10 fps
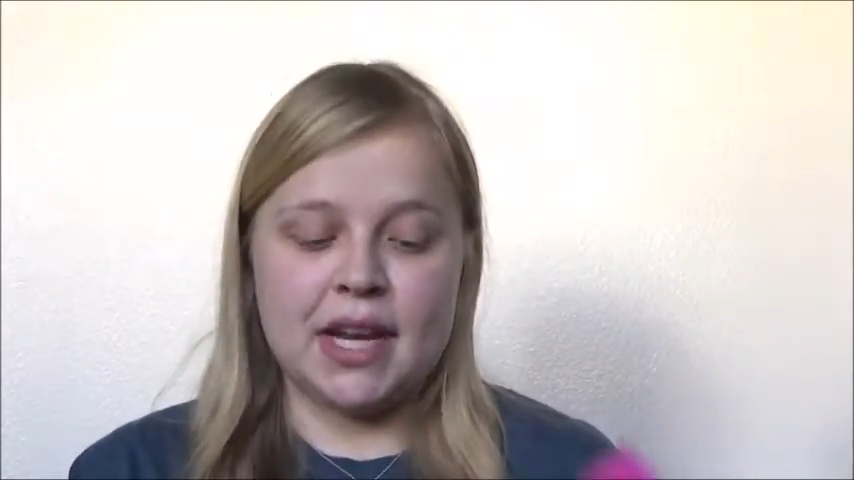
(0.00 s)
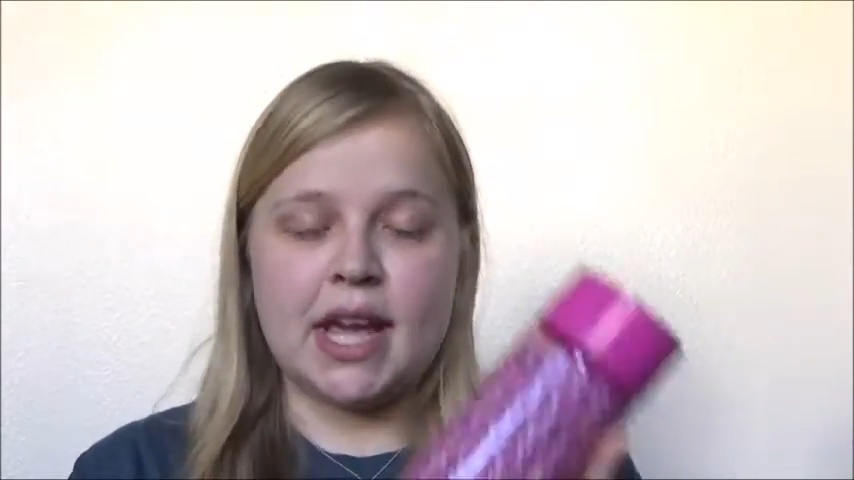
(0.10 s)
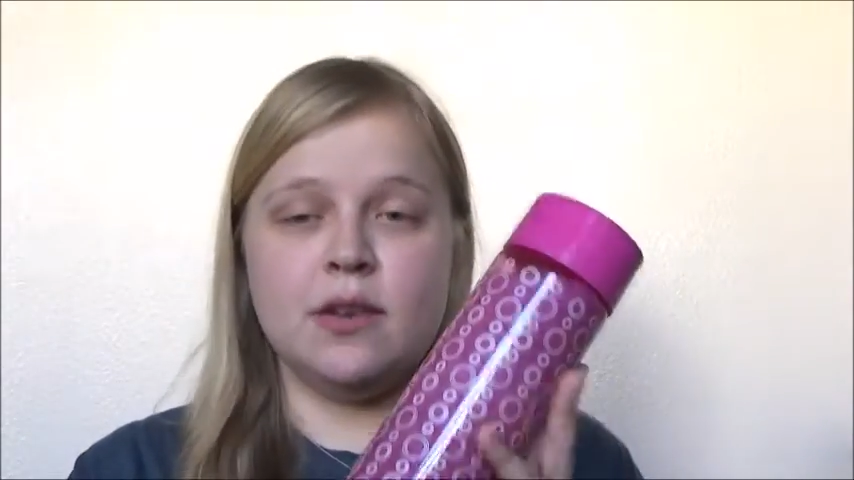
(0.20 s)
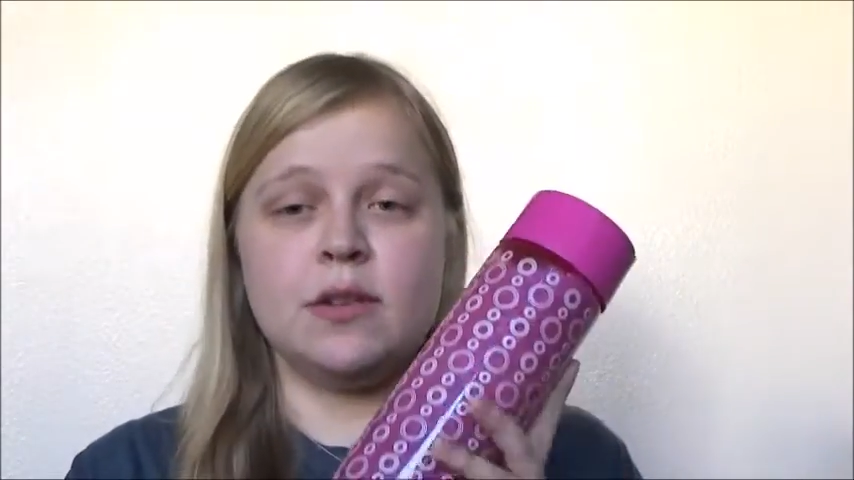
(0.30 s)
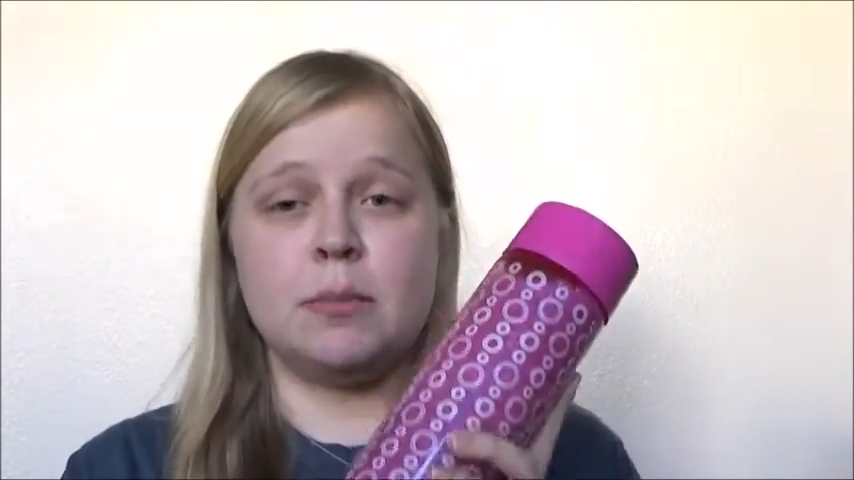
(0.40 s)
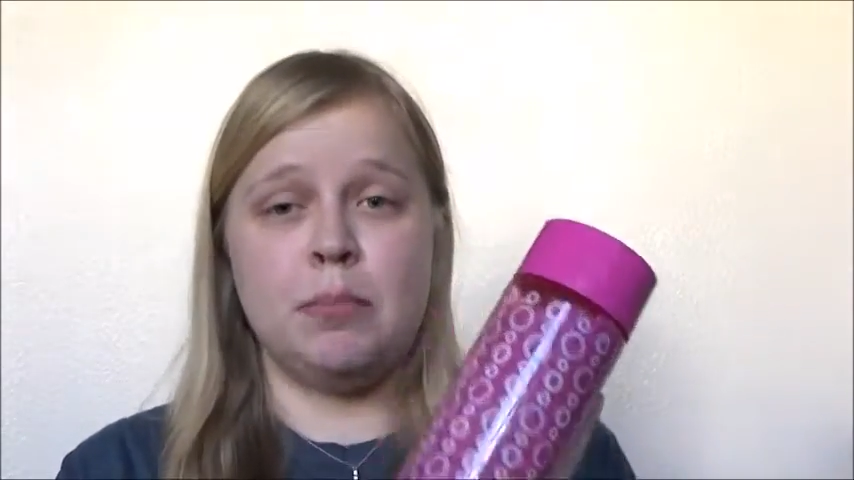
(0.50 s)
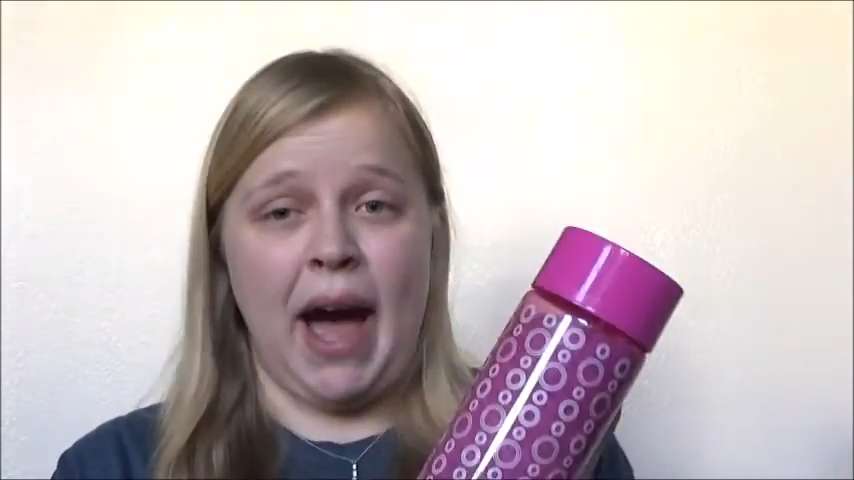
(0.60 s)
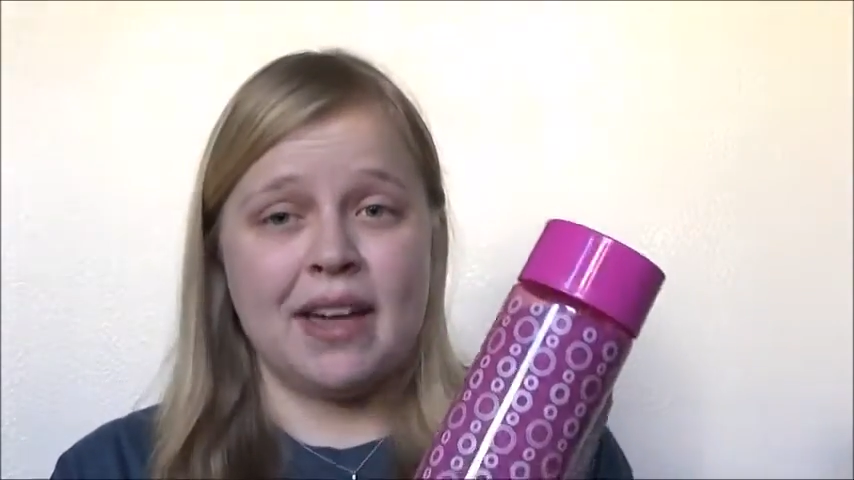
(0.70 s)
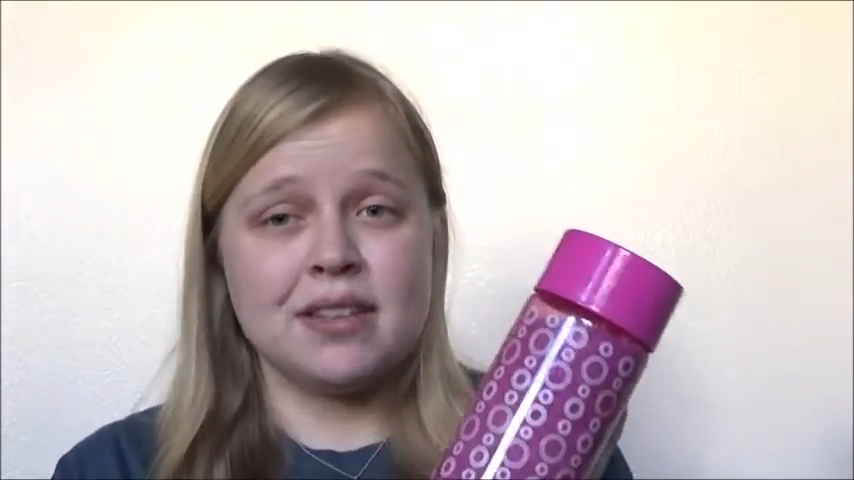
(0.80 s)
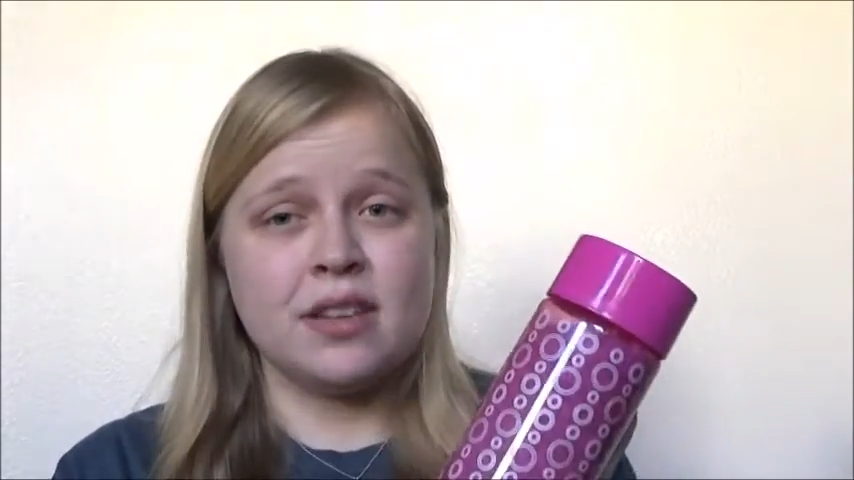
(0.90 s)
and I use
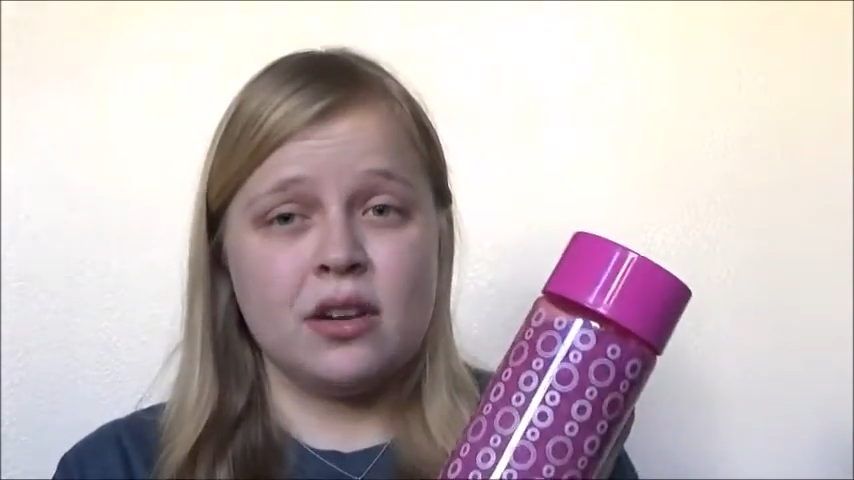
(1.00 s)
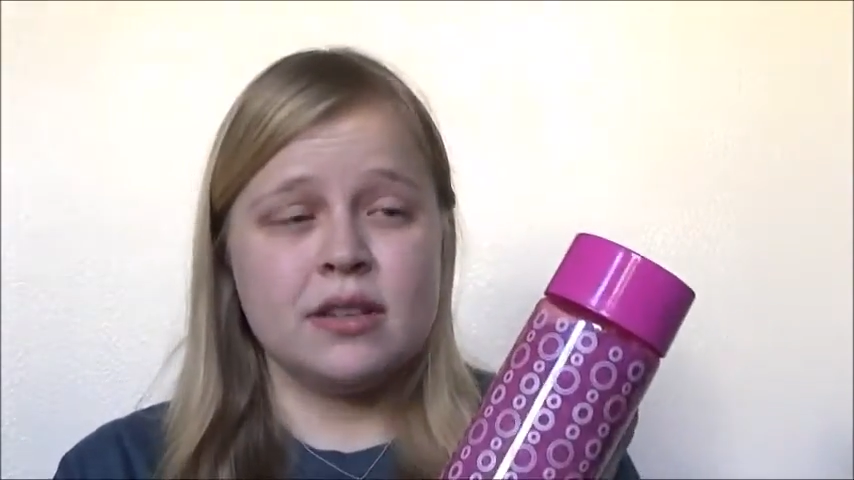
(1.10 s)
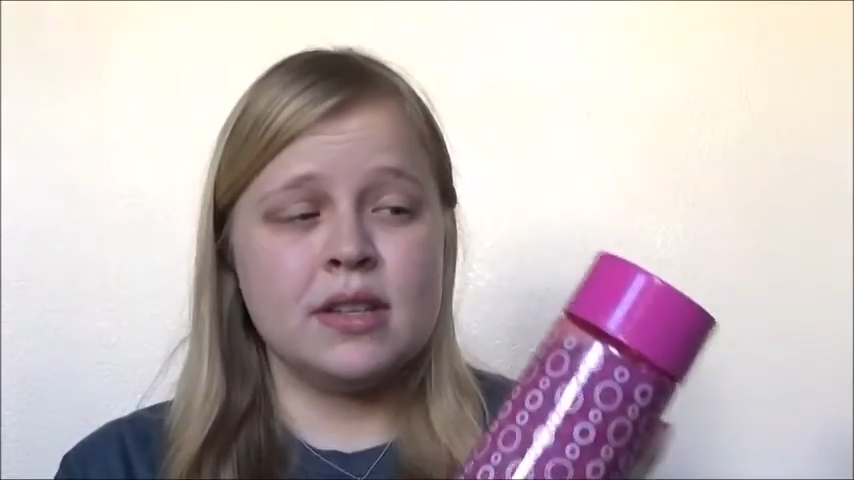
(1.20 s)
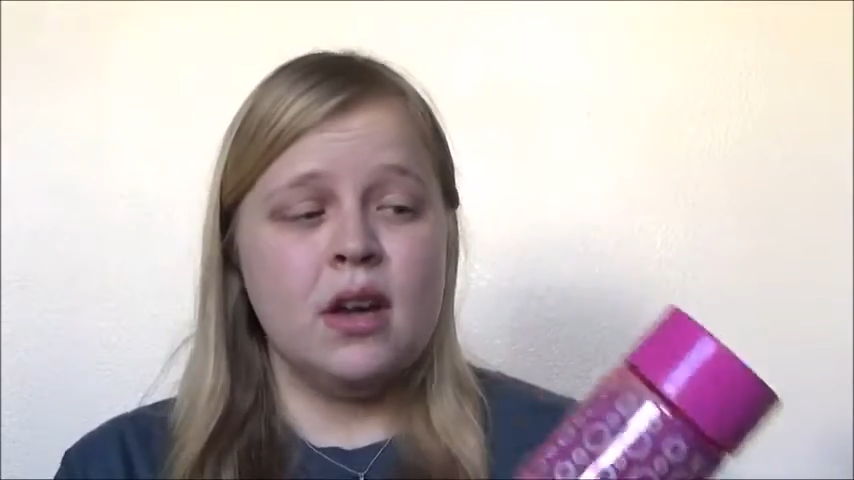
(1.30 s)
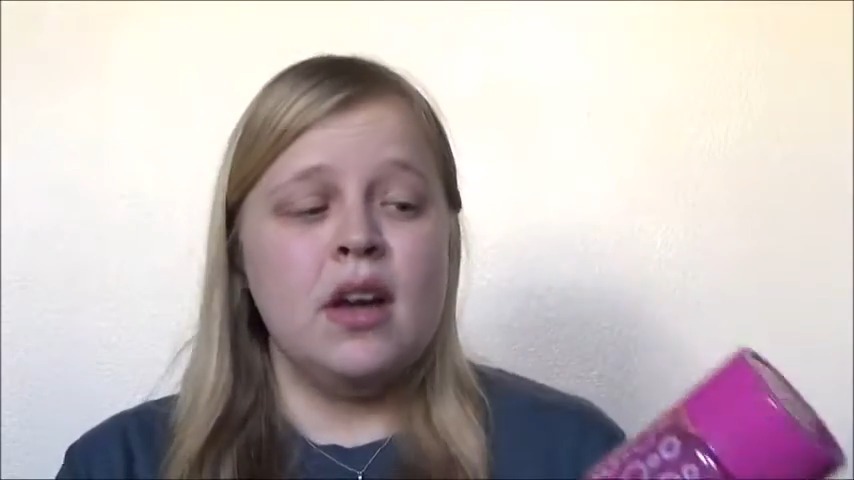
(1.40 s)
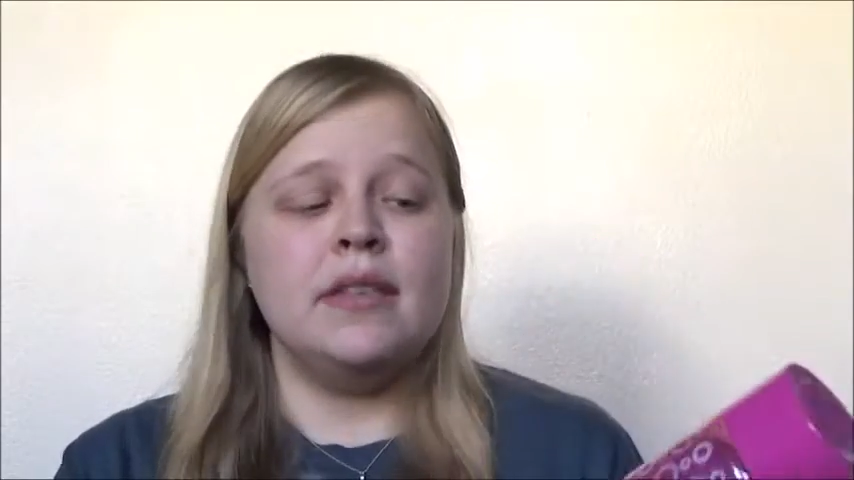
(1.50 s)
bath salts,